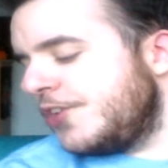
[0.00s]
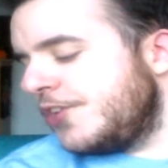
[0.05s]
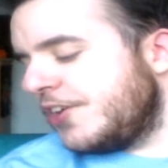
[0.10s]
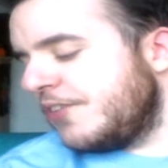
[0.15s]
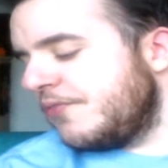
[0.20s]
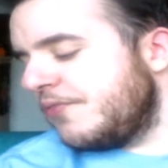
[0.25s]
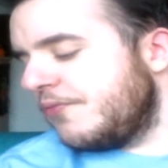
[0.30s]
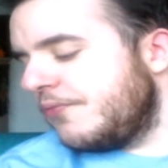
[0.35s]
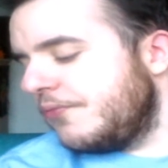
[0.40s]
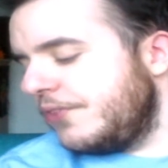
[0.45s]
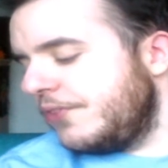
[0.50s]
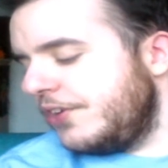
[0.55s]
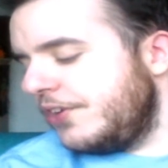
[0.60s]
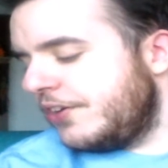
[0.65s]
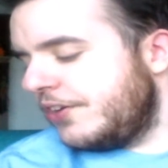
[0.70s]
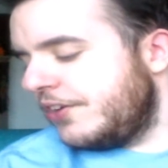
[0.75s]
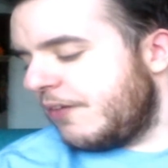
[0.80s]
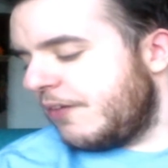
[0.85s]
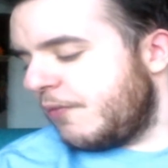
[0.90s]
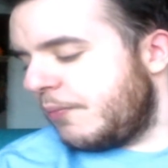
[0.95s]
she can,
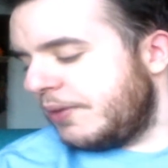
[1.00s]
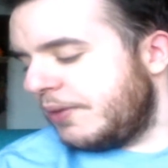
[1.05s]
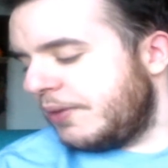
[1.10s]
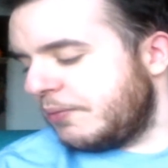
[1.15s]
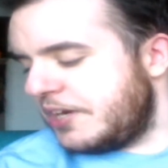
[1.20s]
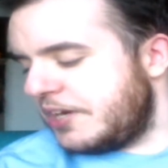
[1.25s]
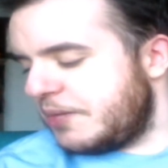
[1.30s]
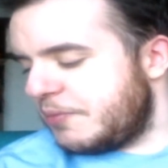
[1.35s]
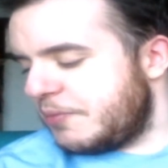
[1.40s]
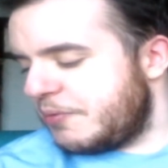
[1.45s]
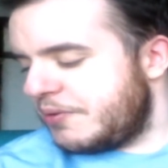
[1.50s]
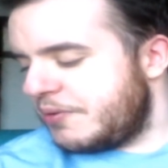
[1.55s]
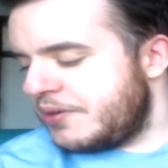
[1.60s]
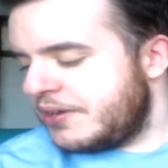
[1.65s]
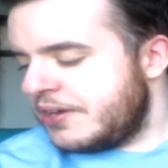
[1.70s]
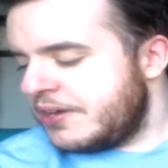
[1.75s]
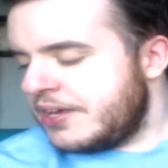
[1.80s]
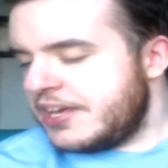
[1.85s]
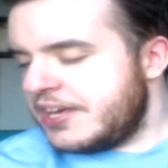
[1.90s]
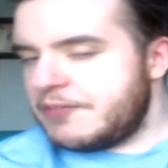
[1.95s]
have a big Mania moment.
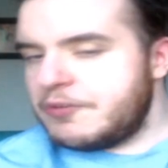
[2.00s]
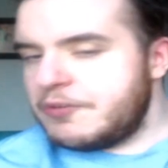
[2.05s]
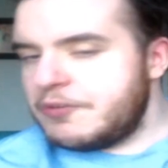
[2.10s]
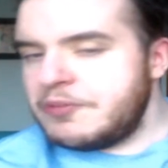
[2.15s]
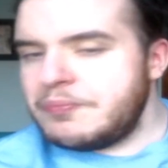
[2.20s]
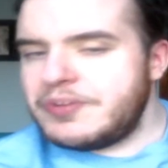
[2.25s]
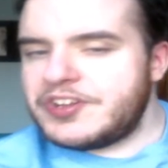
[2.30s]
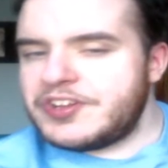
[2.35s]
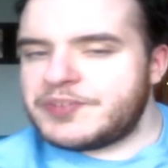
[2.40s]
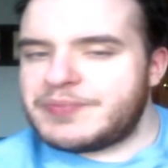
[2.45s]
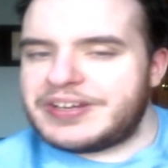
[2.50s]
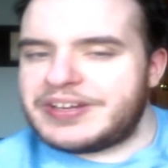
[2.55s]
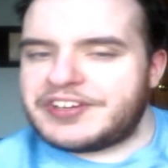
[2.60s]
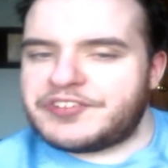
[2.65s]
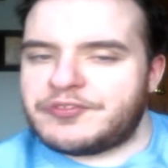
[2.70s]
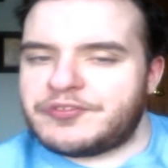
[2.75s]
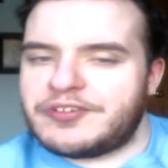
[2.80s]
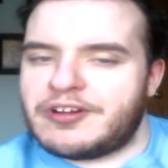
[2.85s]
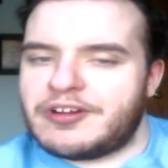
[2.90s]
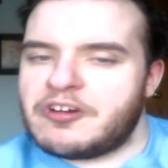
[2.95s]
It wouldn't be as big
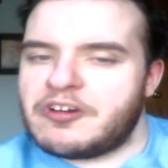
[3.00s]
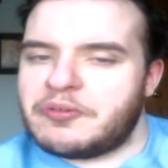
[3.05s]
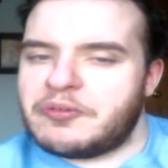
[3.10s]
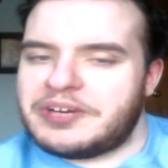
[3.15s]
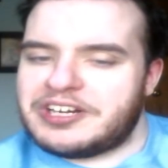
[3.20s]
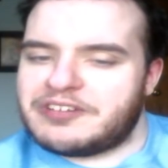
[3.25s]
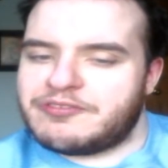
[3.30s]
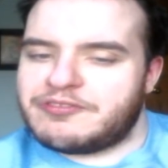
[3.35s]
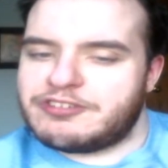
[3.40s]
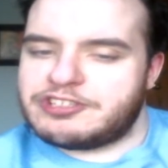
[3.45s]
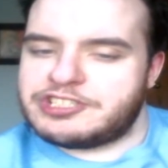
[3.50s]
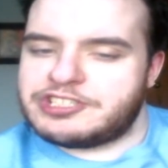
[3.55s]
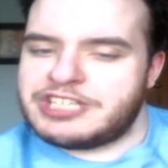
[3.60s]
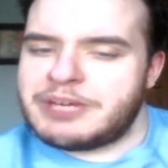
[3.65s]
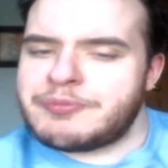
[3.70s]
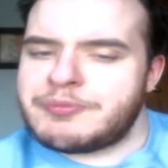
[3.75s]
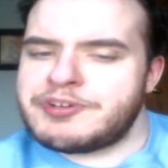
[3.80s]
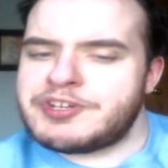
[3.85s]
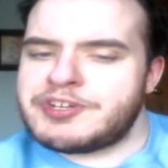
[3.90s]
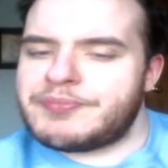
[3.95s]
as her winning her first
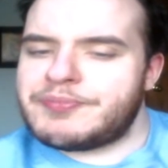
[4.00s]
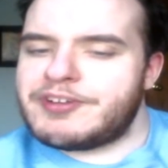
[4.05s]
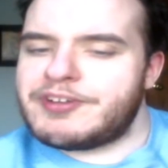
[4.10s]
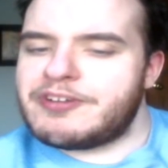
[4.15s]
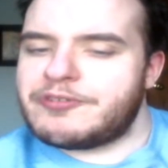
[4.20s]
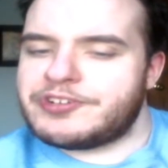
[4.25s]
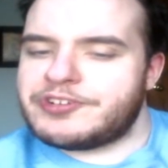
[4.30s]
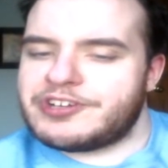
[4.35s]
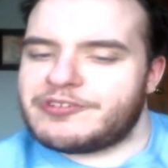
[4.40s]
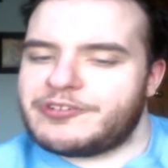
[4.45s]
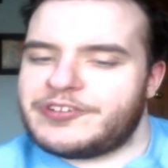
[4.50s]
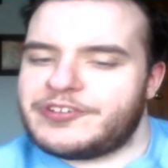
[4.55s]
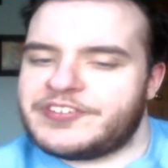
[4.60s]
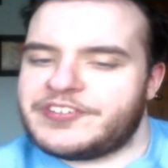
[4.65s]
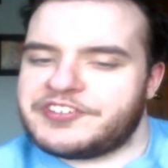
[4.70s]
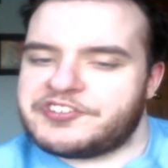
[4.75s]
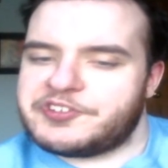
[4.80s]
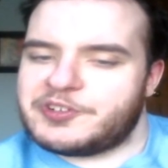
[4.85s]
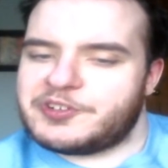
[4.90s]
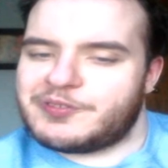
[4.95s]
championship there, which I really
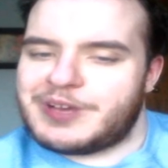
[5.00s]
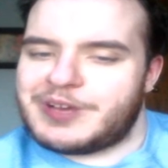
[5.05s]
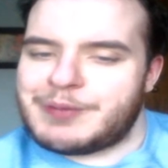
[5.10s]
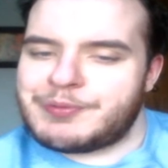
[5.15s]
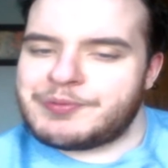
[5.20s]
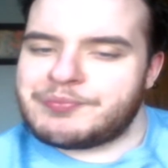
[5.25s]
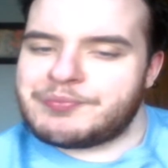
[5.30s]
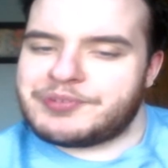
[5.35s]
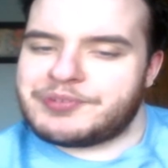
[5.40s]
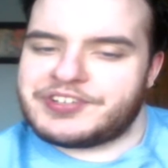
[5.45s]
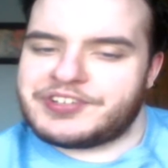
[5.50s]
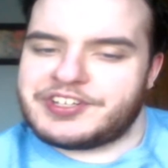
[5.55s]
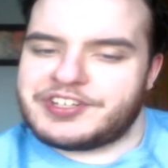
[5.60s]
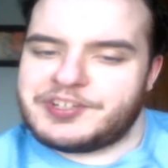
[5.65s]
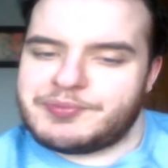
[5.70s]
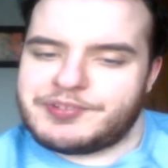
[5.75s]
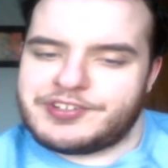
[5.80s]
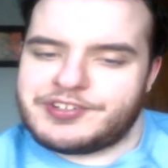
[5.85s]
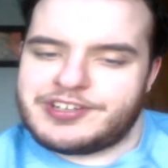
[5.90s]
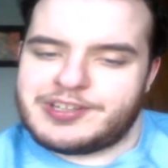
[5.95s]
think should have happened, but
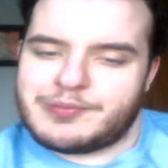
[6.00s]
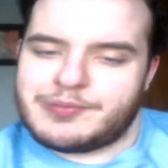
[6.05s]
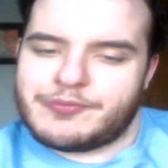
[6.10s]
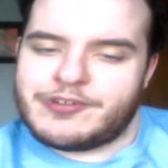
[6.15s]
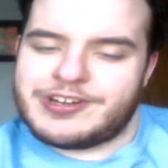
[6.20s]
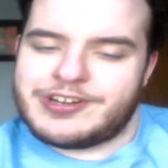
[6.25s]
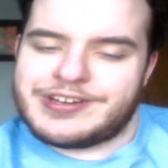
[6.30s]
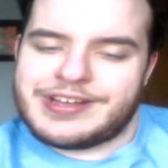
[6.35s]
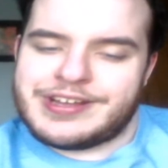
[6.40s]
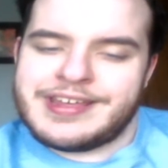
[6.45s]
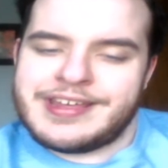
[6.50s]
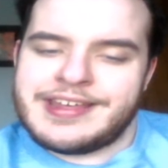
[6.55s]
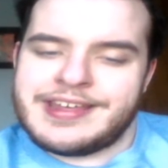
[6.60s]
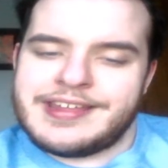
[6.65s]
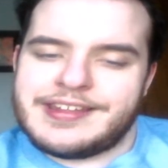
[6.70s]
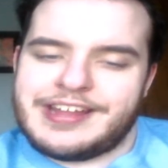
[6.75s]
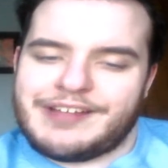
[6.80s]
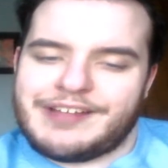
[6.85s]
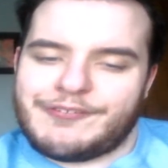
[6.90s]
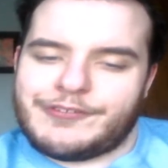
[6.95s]
that's beside the point.
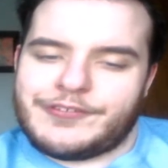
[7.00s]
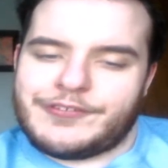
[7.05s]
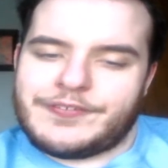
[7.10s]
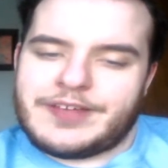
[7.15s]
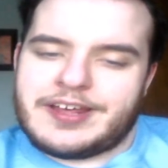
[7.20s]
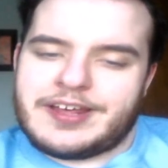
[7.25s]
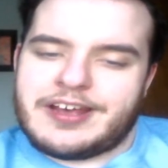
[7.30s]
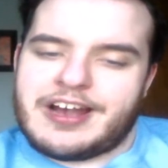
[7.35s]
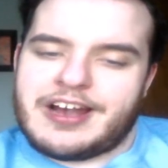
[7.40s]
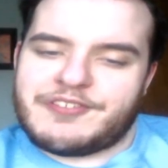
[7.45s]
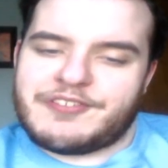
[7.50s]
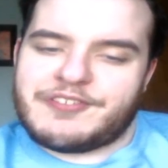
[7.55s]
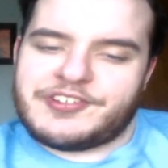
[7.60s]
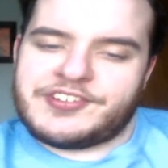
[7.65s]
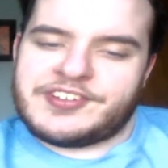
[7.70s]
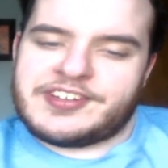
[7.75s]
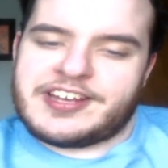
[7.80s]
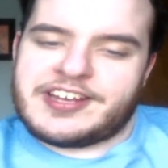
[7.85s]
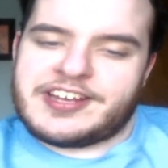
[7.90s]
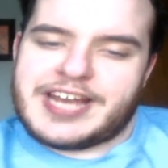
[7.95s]
That will
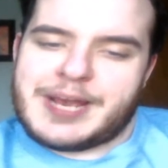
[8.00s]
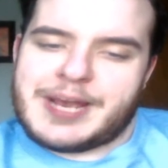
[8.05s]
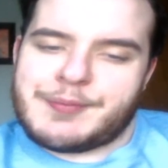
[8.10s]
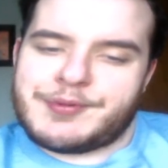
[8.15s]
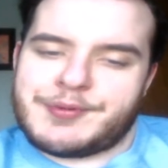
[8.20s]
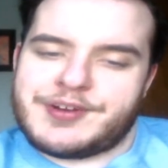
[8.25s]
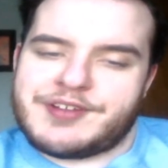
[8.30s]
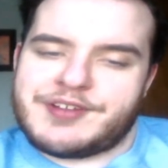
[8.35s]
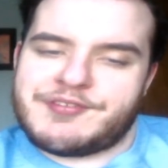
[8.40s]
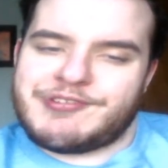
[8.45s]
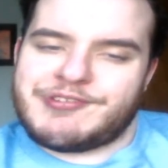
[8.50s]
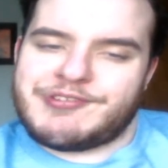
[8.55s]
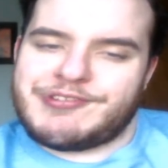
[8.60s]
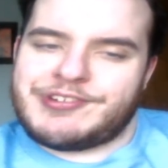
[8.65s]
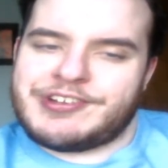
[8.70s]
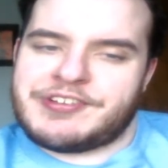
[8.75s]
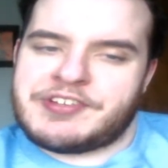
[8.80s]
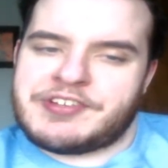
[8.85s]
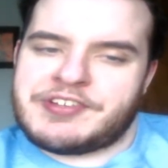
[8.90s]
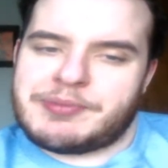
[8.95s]
obviously not happen if she
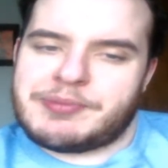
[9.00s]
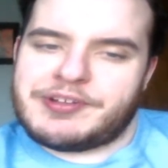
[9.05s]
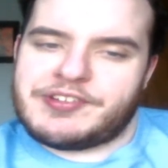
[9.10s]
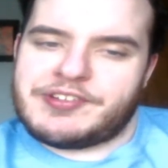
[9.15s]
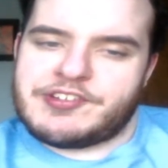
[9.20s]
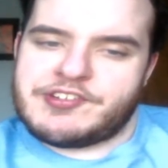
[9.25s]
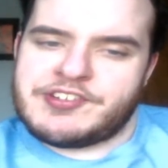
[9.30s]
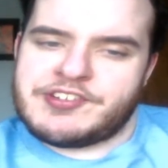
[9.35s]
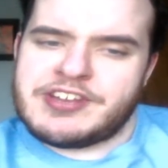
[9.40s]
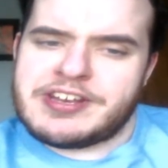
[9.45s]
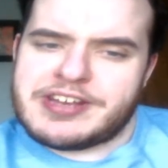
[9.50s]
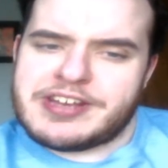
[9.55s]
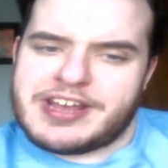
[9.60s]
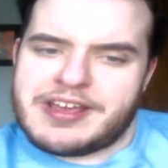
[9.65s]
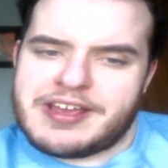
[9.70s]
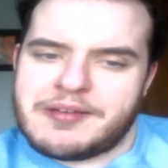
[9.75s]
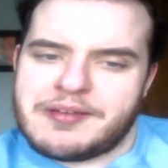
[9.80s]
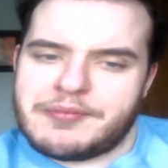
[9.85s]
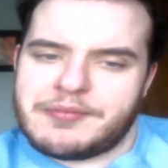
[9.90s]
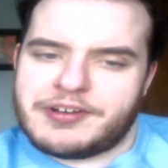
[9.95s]
retains the belt this Sunday.
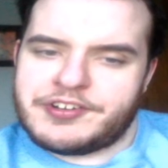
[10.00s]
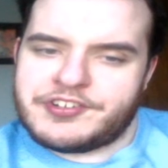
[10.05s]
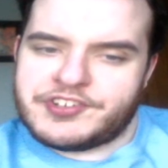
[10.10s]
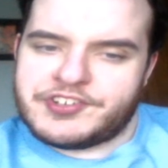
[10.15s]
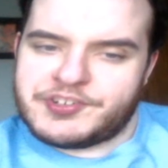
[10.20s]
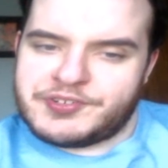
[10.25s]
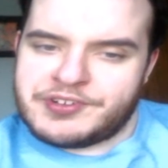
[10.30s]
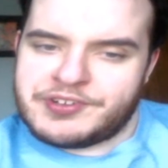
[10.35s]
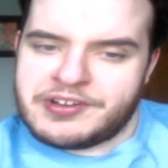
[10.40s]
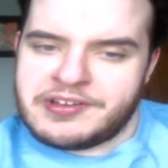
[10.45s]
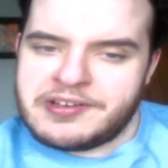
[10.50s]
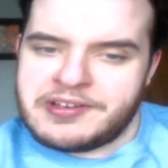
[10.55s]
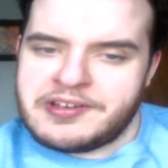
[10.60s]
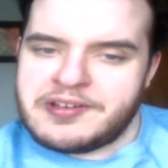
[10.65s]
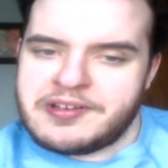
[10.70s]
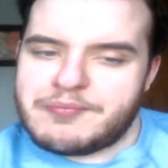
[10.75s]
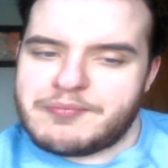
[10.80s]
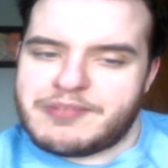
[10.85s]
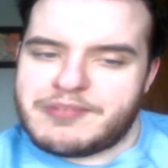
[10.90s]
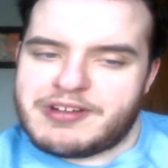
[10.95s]
That's just
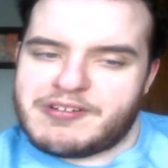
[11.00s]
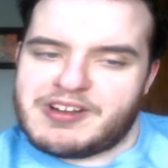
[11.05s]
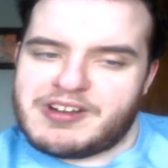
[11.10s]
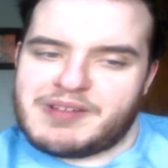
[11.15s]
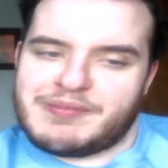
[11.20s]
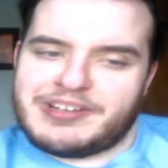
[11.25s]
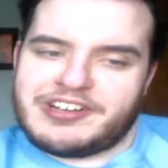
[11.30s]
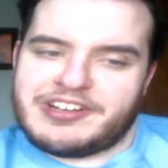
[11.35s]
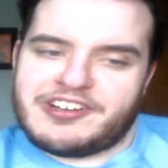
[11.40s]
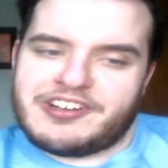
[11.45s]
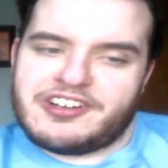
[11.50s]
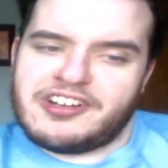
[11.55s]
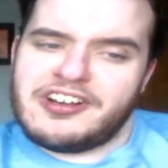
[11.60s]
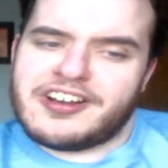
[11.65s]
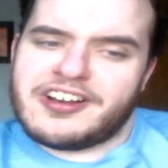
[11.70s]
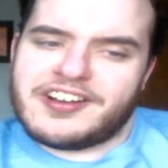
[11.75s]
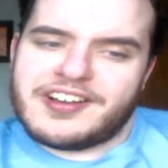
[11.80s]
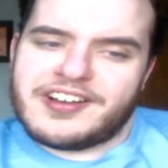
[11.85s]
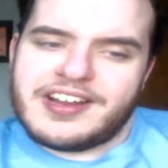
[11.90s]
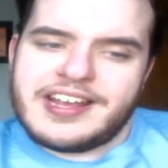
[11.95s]
me rambling on and
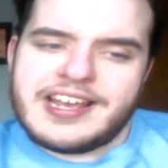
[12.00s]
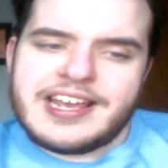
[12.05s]
on.